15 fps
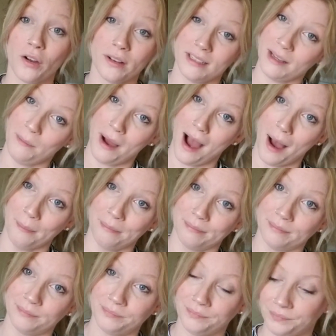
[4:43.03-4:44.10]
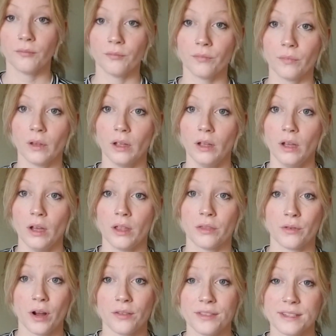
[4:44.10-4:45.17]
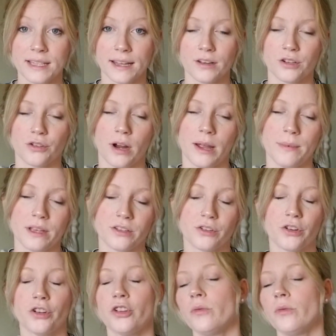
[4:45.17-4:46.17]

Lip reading: on to mom. Throughout the 2nd trimester,